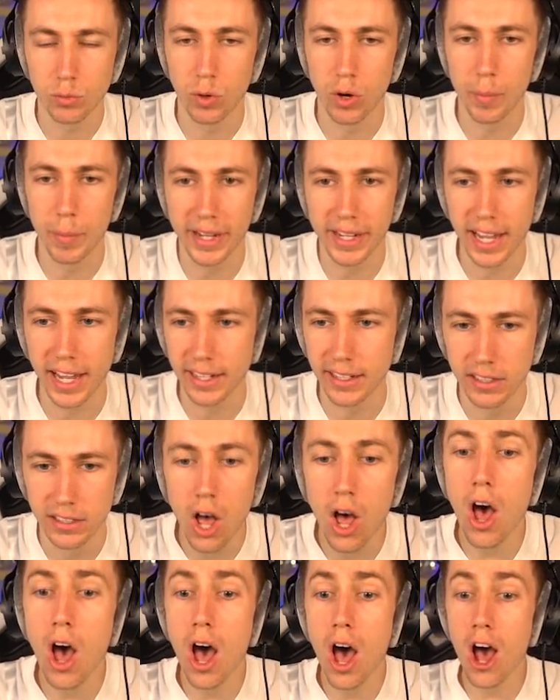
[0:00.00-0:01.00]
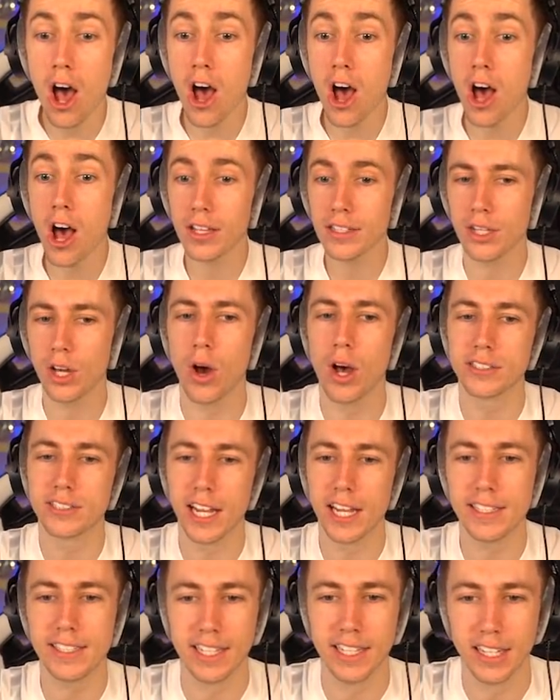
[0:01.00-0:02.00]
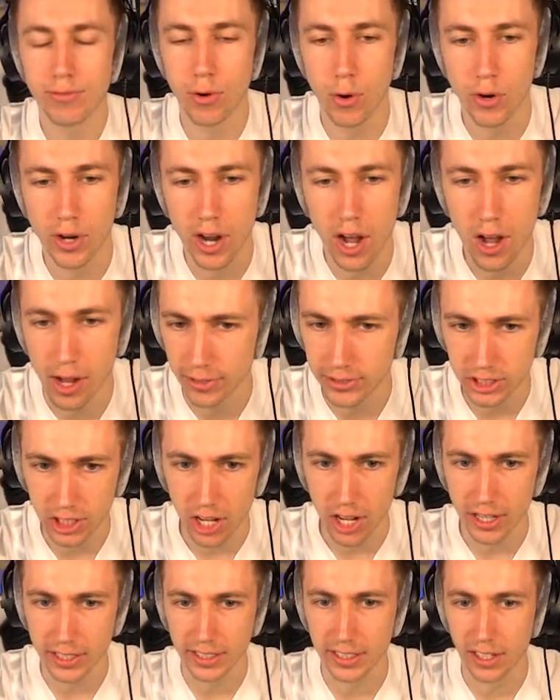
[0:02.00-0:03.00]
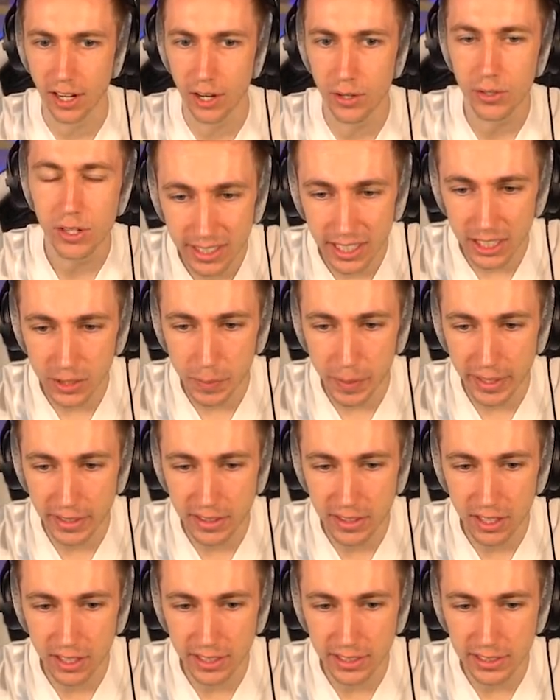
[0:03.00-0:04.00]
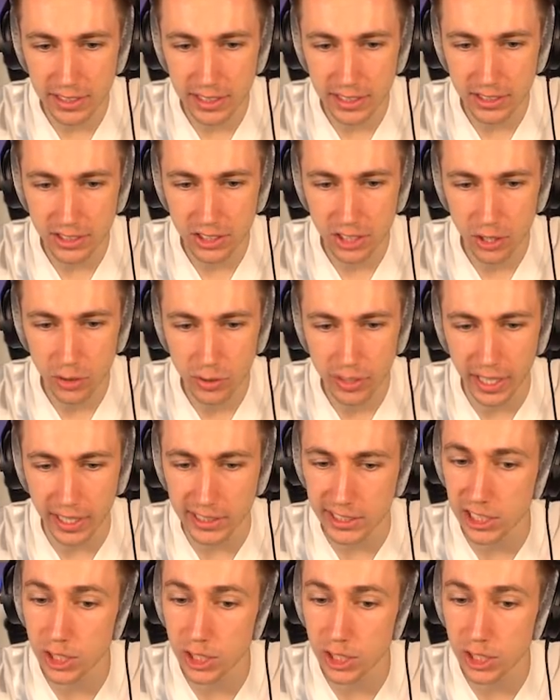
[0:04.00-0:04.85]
What am I getting? Oh, yo, I'll take it. 4.5 star, you know. Guest paid 36 total. Guest